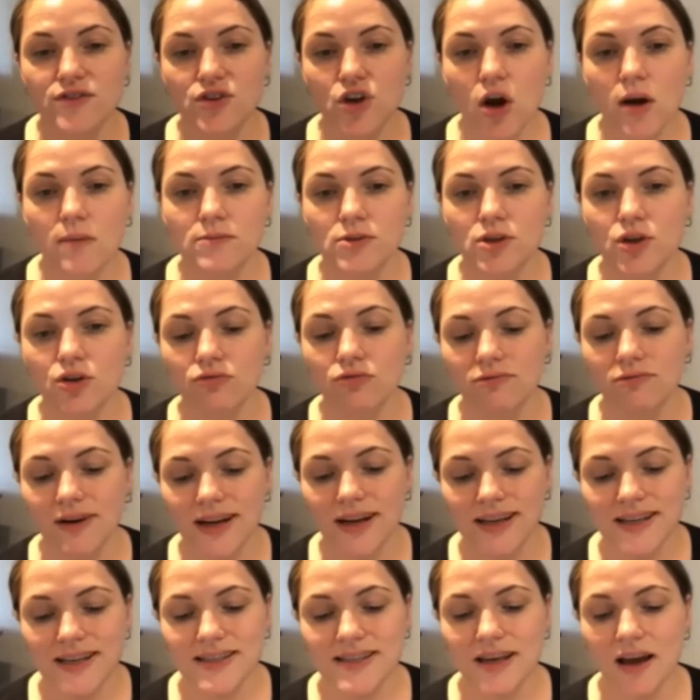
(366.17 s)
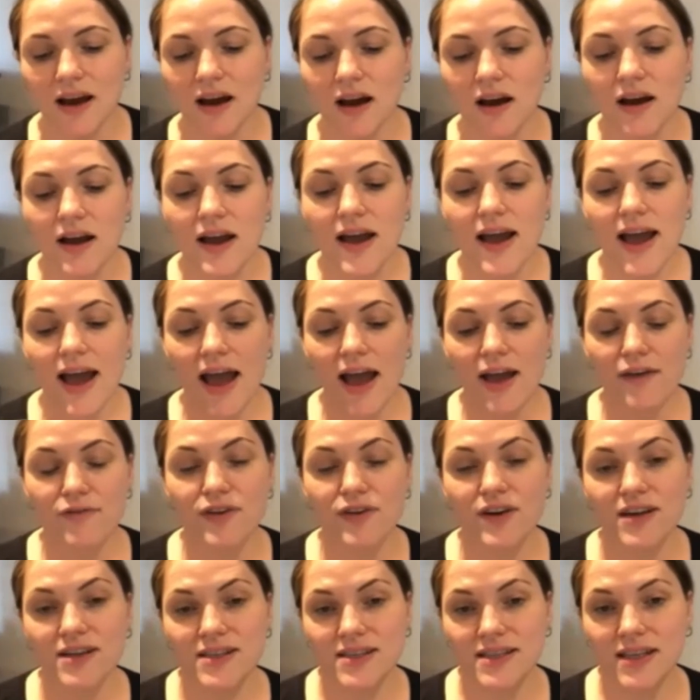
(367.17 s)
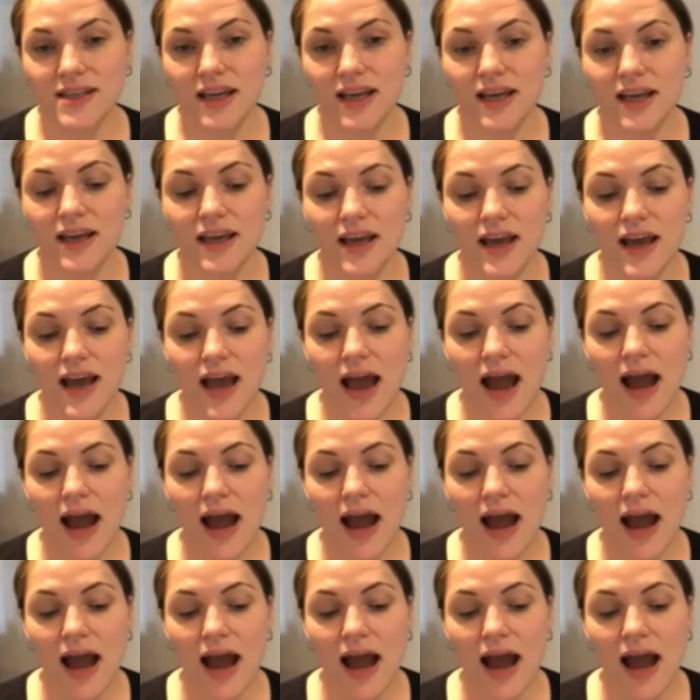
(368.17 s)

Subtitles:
times greater efficacy,